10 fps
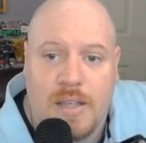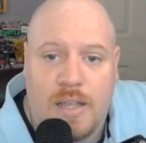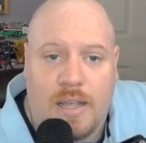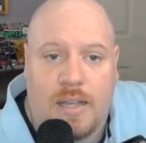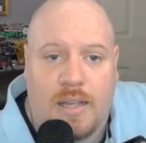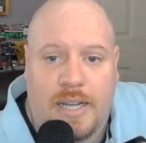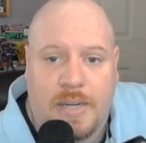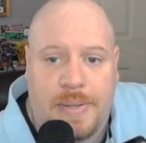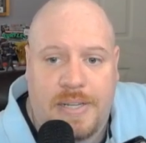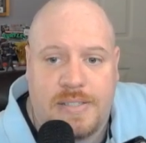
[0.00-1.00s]

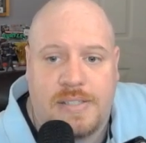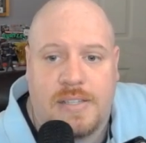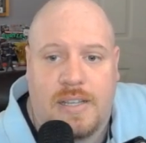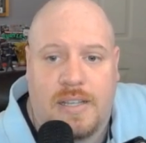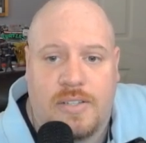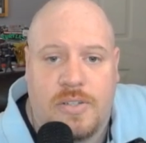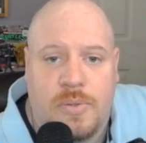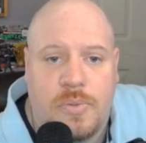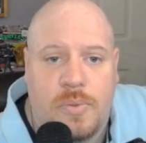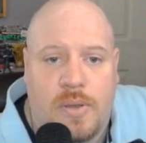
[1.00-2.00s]
Anyways, due
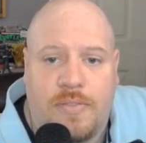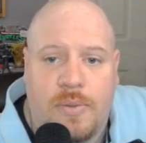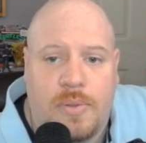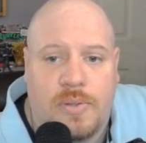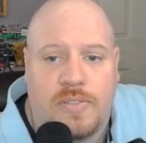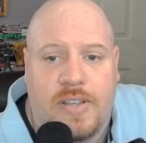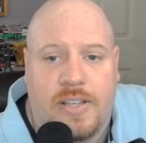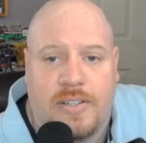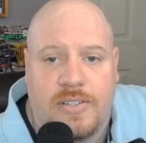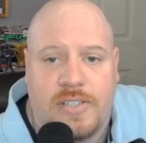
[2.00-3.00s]
to a few of those
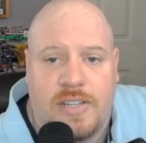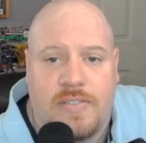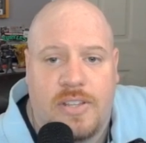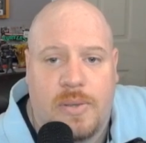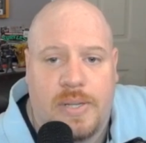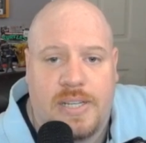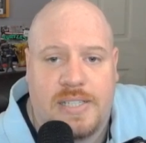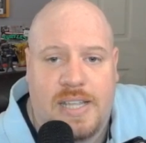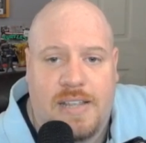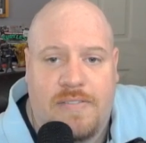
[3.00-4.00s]
failures, even though it
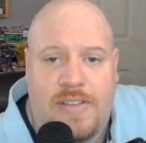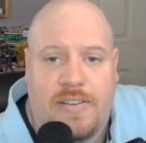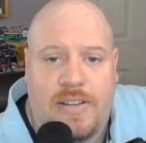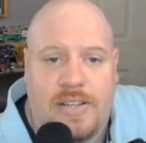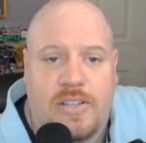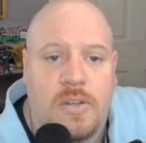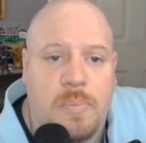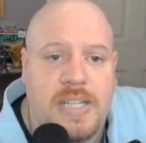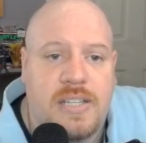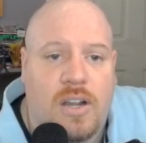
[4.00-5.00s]
is a very good
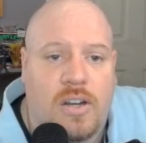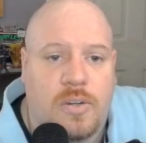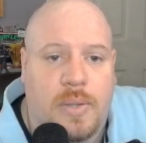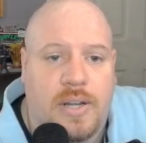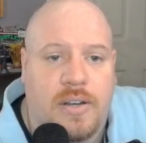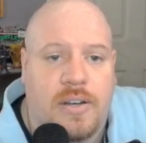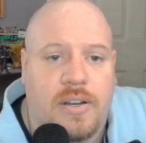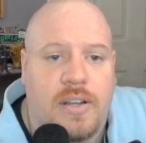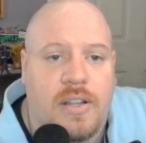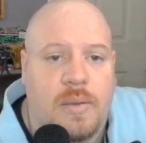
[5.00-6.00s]
piece of hardware
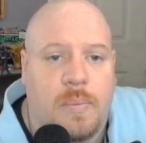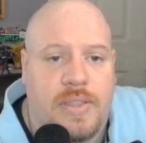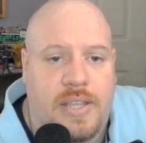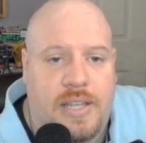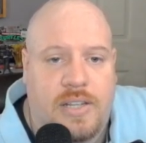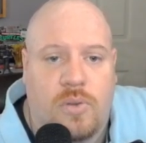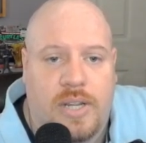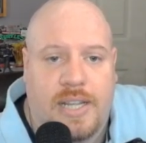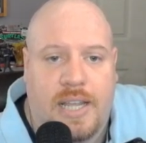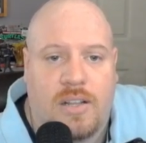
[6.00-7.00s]
with a
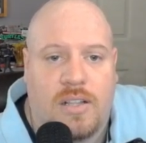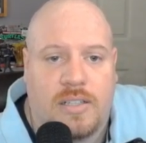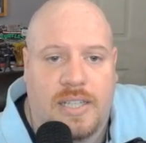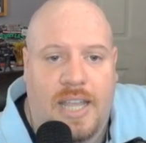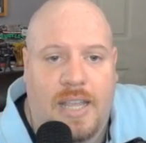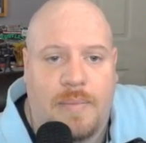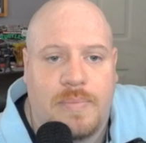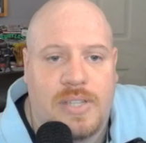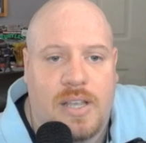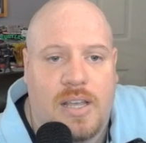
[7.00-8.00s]
great catalog of
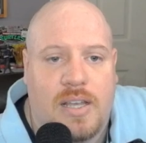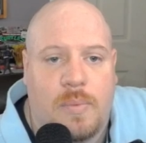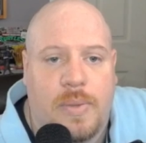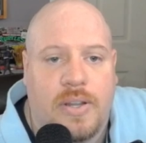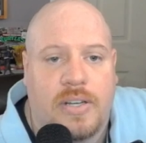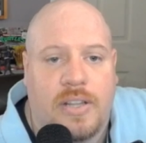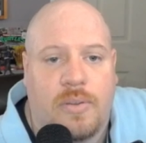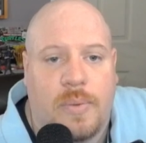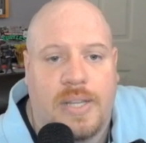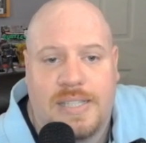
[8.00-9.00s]
games, we are going to
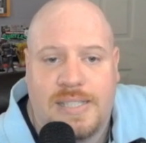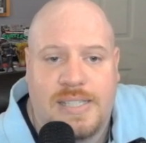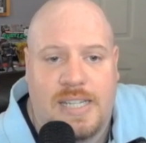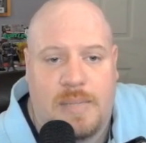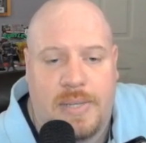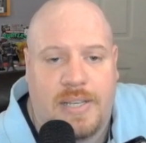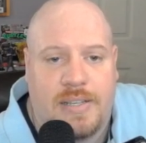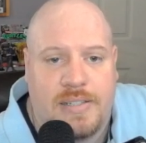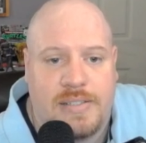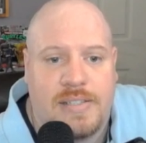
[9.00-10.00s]
throw it in C
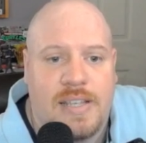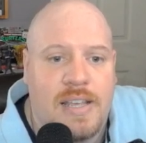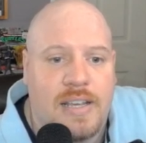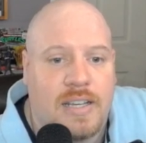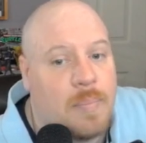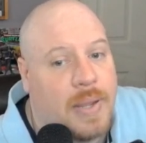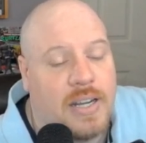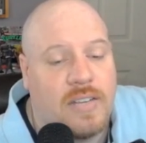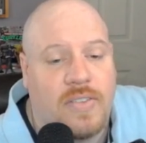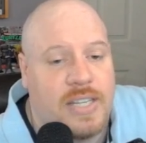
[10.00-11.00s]
because
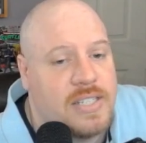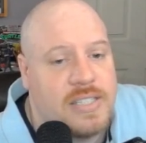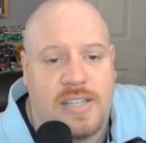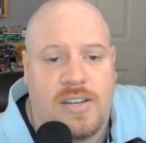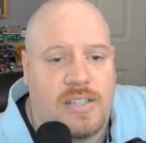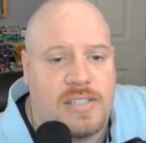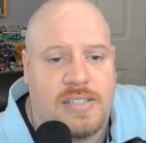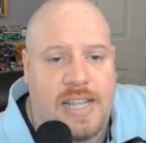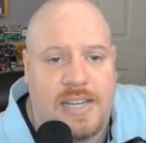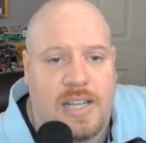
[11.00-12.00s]
comparatively, it just did not
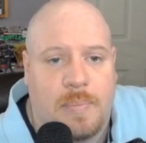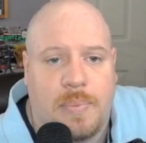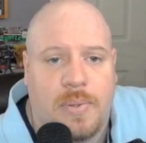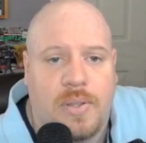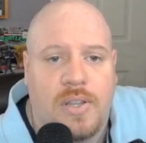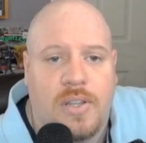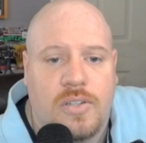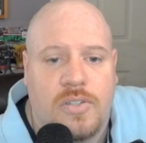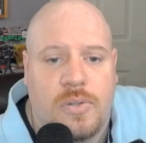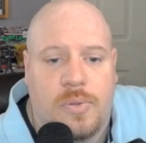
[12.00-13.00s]
stand up
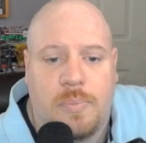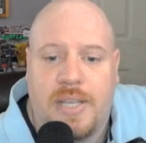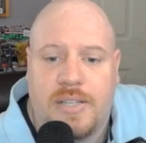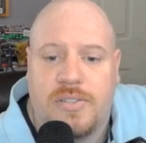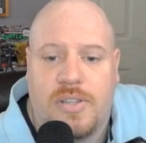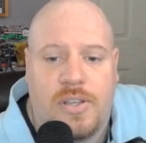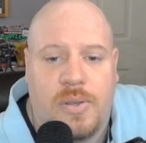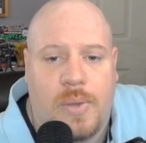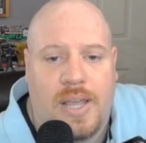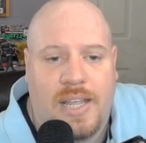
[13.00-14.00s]
to the
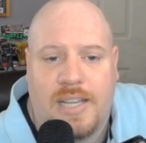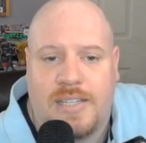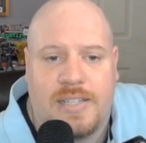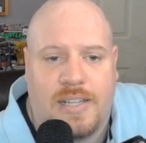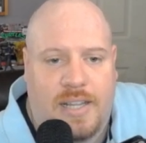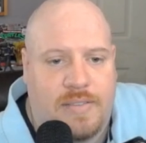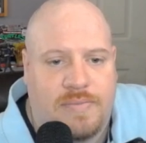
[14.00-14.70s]
PS2, and it